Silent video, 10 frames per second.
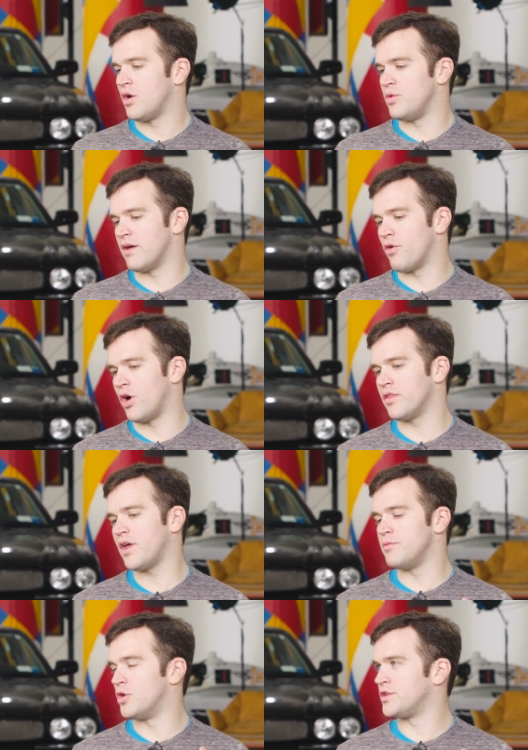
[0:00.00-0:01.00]
We have
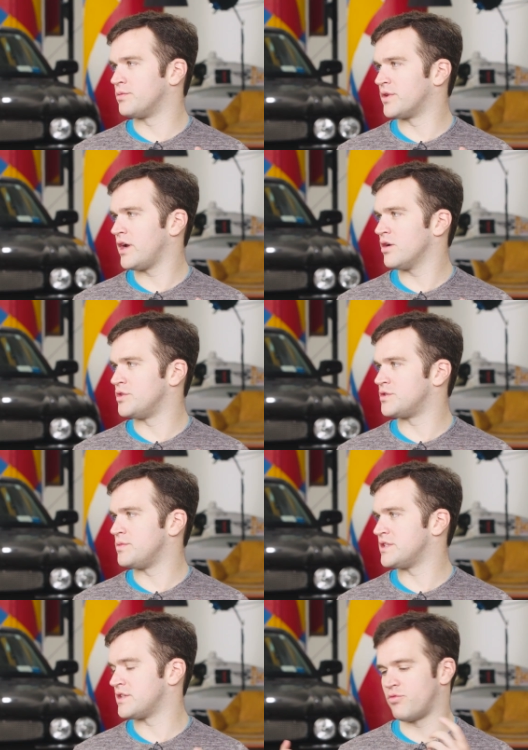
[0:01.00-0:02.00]
online multiplayer, which
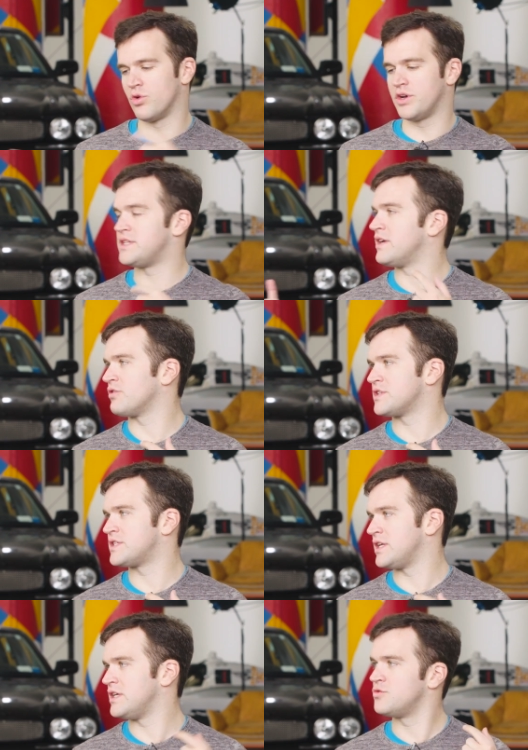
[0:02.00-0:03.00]
means that if we're in different
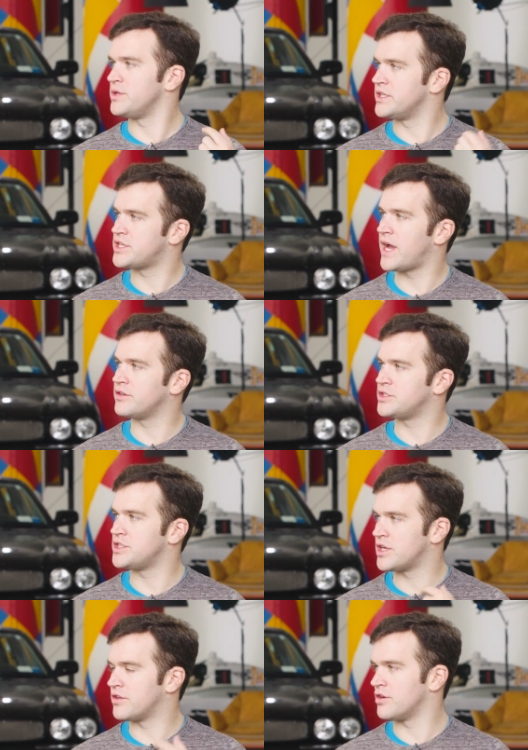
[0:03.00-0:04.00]
cities, we can challenge
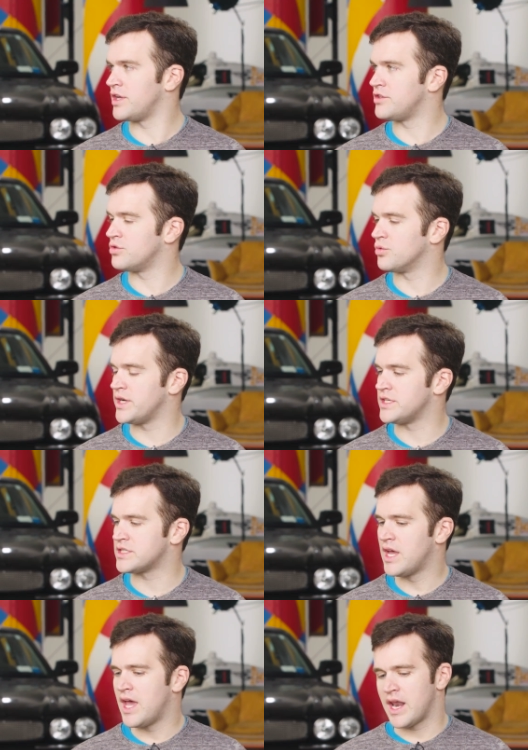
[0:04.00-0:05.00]
each other and do a race.
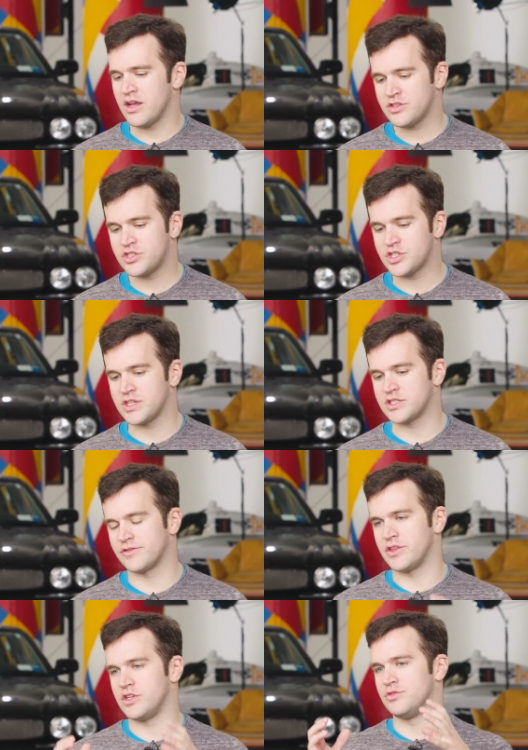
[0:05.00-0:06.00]
And I also just think it's
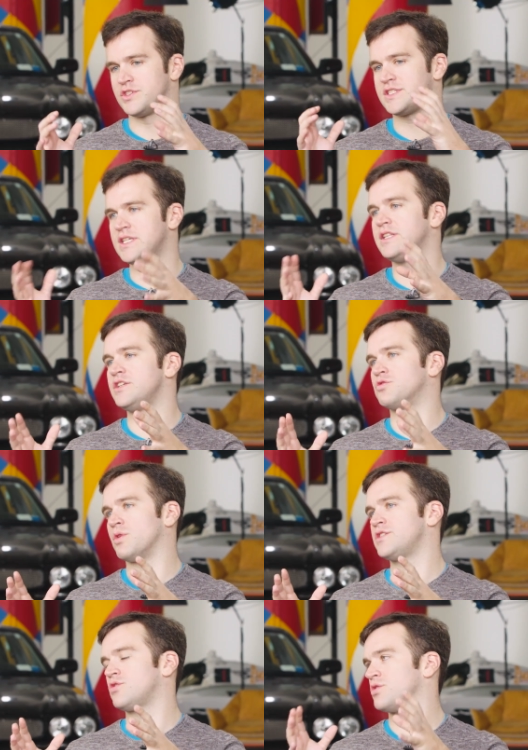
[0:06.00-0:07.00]
fun that you see these
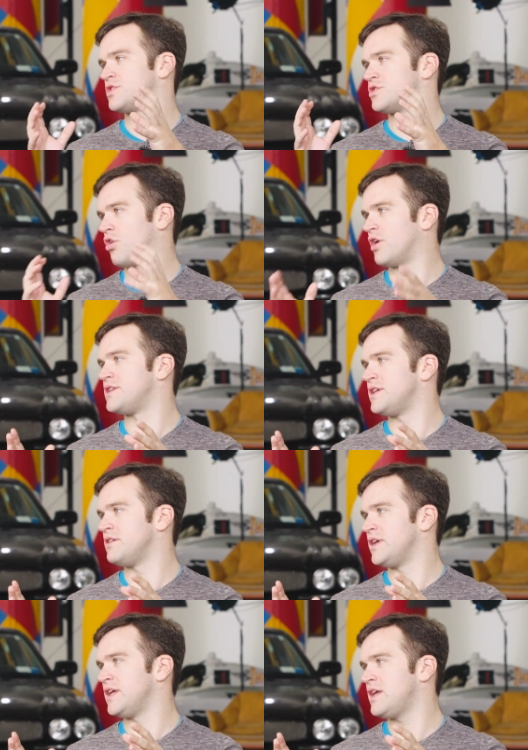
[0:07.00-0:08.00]
race courses on
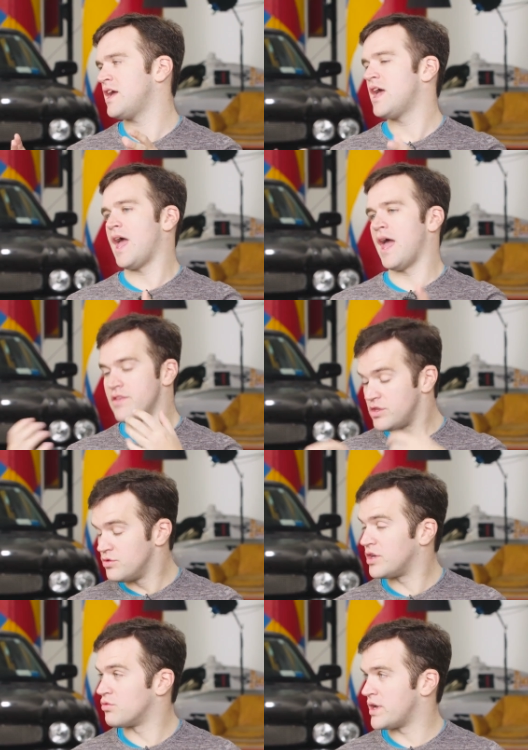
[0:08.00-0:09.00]
TV, and then
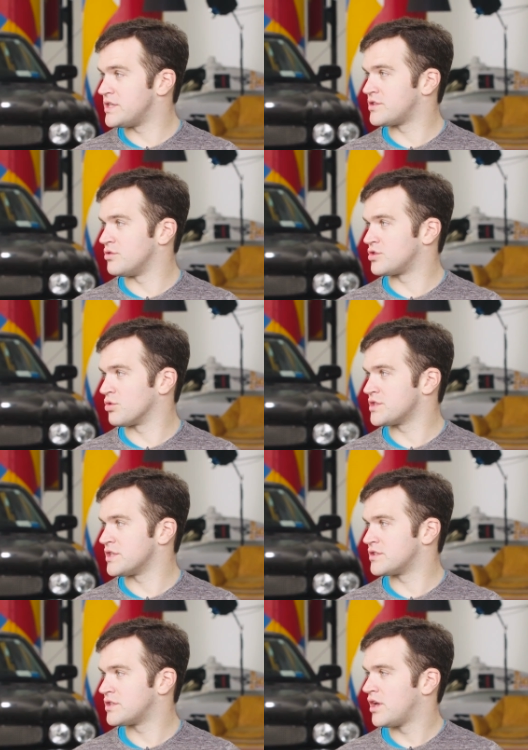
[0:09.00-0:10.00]
you can race those
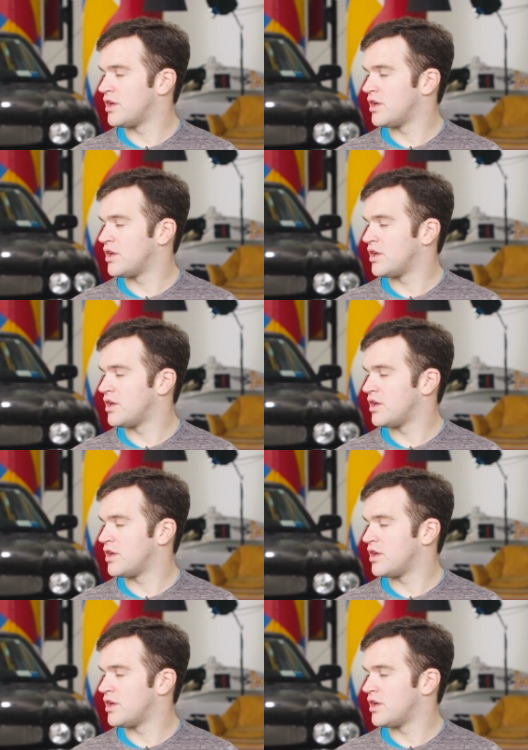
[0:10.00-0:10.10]
courses.